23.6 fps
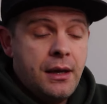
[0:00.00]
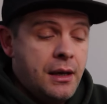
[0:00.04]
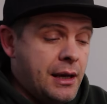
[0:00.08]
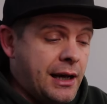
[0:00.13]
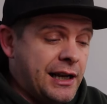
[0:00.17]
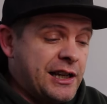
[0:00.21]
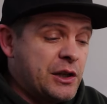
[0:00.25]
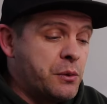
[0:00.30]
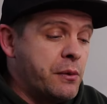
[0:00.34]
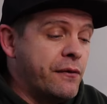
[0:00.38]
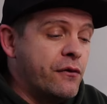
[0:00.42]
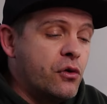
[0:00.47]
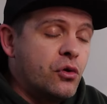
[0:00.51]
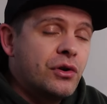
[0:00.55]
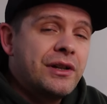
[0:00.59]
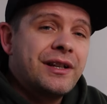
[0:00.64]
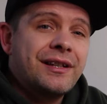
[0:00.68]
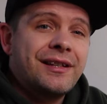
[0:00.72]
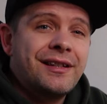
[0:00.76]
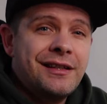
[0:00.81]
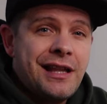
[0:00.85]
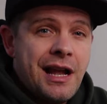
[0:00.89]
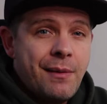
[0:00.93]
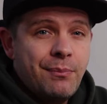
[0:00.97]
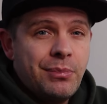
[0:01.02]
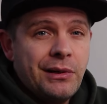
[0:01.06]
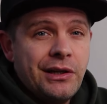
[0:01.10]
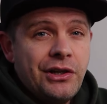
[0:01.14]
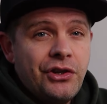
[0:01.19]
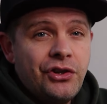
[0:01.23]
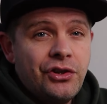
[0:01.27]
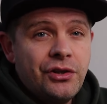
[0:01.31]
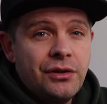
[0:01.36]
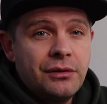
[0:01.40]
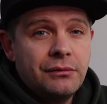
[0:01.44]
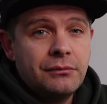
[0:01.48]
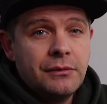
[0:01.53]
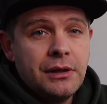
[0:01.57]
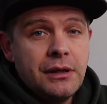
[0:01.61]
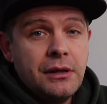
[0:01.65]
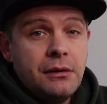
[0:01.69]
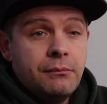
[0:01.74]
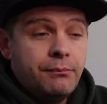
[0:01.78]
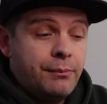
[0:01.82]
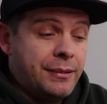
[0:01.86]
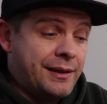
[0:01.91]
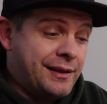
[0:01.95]
And as we've already established,
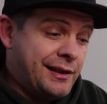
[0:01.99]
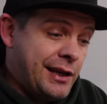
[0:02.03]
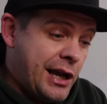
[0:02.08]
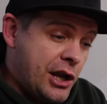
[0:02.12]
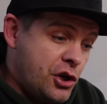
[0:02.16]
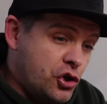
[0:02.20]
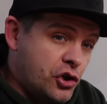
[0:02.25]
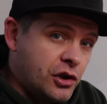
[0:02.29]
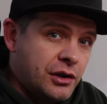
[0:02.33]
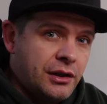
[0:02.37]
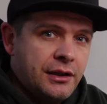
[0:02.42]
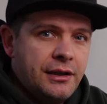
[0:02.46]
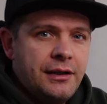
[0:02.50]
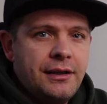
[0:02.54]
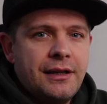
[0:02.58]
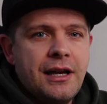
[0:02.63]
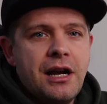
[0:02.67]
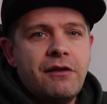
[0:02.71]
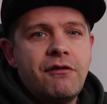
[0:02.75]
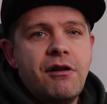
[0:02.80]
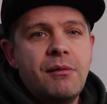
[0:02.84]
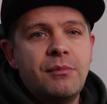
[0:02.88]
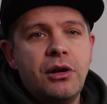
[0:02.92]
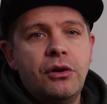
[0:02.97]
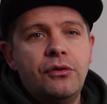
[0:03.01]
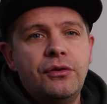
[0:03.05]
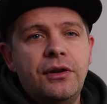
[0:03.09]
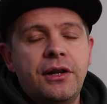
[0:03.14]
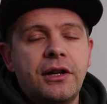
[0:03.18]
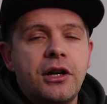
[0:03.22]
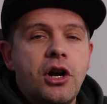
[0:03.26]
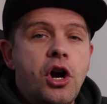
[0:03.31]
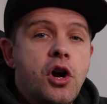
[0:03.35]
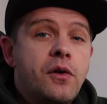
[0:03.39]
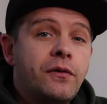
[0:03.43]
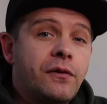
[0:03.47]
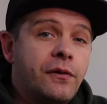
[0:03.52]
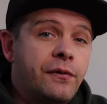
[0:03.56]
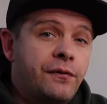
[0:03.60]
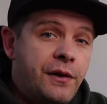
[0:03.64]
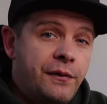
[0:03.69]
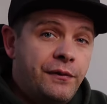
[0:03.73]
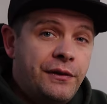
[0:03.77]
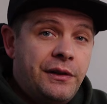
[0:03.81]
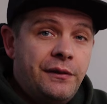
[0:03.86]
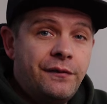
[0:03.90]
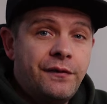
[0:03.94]
potentially they are uploading over
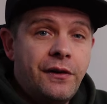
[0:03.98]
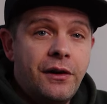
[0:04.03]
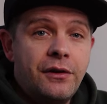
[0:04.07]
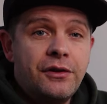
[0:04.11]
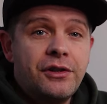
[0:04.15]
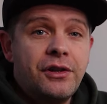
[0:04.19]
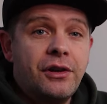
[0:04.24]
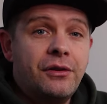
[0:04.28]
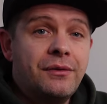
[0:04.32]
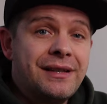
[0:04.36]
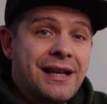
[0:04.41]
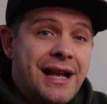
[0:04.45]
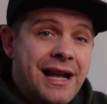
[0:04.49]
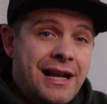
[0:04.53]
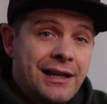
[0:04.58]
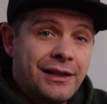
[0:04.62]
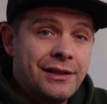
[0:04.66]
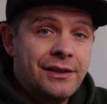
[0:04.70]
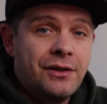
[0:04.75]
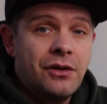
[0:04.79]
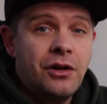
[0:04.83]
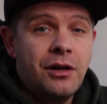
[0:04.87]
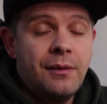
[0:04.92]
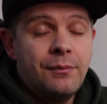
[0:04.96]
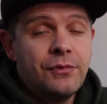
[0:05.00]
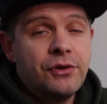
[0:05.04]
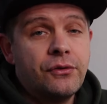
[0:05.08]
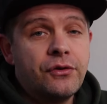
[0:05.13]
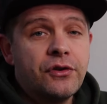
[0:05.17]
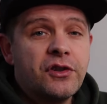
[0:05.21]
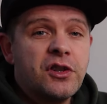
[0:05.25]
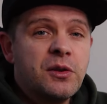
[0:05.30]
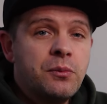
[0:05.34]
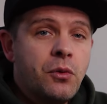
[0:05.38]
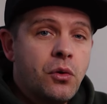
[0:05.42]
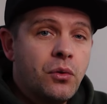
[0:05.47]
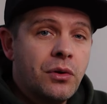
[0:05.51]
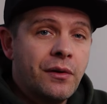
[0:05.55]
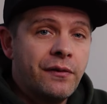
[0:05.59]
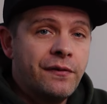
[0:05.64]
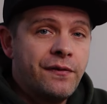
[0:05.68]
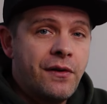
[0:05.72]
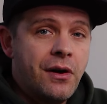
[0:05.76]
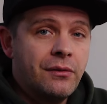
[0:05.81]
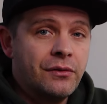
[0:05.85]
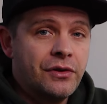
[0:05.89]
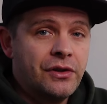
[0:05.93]
50 photos at a time, so the smaller
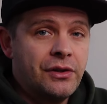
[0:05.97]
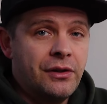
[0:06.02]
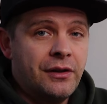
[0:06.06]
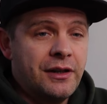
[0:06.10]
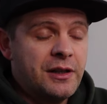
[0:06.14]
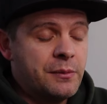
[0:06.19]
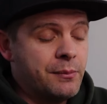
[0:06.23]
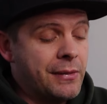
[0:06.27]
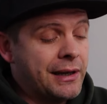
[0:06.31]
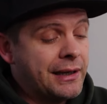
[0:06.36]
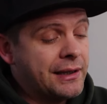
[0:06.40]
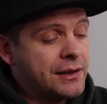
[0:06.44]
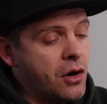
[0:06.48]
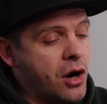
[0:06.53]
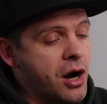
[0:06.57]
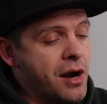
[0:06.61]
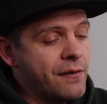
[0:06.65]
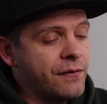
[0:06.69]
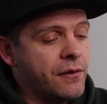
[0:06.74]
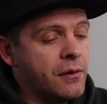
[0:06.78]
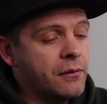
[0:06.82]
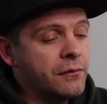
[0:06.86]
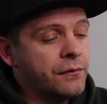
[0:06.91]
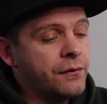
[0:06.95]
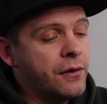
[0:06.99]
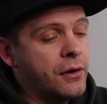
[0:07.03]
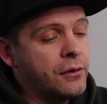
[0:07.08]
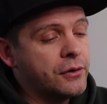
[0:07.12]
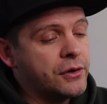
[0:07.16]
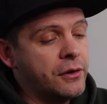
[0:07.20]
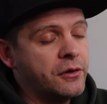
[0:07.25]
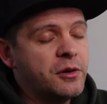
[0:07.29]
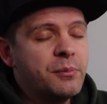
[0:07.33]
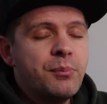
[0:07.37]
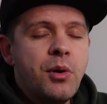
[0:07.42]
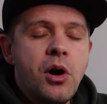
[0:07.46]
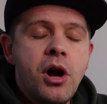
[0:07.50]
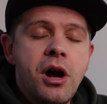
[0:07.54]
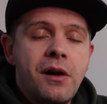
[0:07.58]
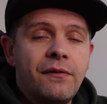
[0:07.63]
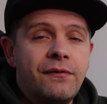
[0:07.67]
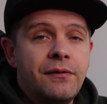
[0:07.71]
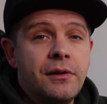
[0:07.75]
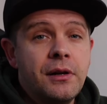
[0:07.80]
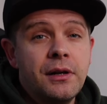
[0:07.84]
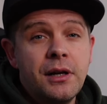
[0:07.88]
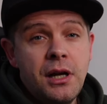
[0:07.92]
file size makes iPhone photos
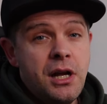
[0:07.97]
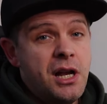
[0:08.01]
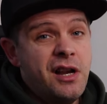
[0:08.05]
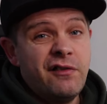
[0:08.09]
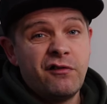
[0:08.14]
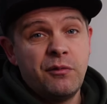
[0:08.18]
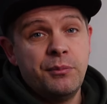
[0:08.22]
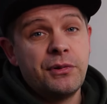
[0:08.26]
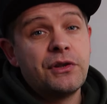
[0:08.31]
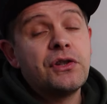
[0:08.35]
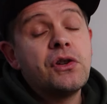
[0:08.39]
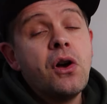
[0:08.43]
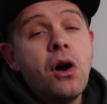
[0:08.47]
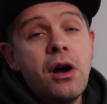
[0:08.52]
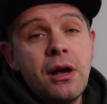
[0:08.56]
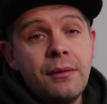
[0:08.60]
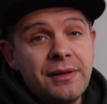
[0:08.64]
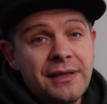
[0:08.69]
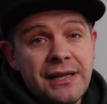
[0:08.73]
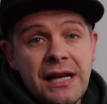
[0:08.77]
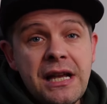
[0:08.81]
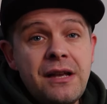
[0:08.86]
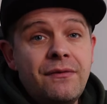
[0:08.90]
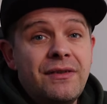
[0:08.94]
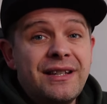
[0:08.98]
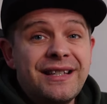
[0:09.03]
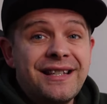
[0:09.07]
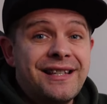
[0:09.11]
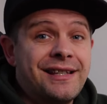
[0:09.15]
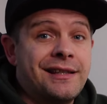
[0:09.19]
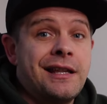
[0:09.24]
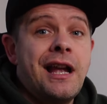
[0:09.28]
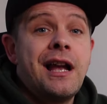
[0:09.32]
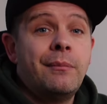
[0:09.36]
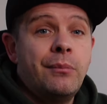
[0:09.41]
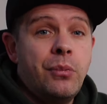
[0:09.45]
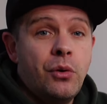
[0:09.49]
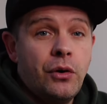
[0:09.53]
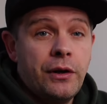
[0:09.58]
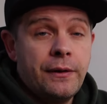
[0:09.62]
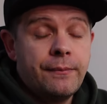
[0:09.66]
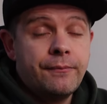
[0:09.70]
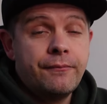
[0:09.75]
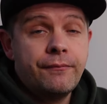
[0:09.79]
perfect from a time-saving standpoint.